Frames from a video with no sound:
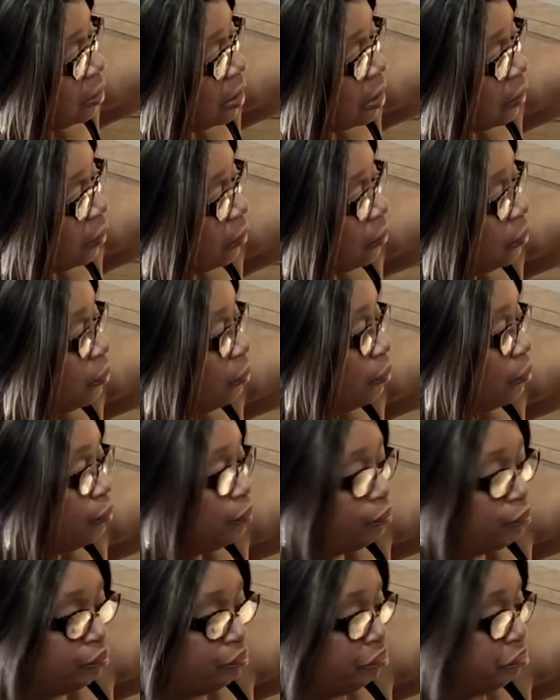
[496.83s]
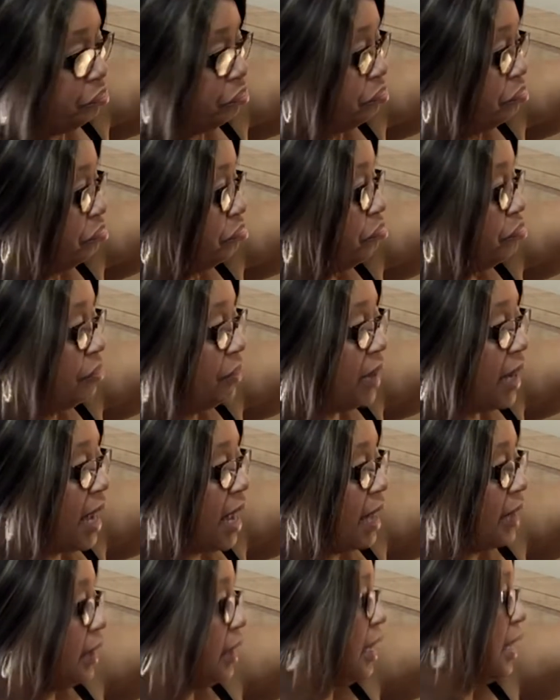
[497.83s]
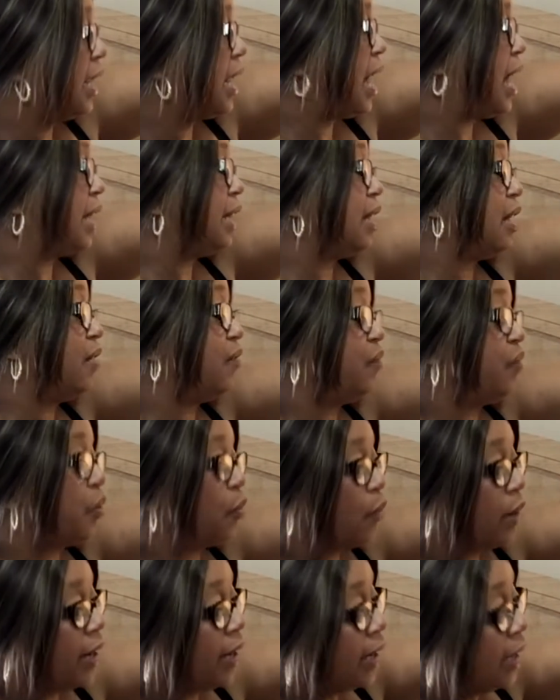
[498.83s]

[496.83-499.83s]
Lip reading: you know, I think I love the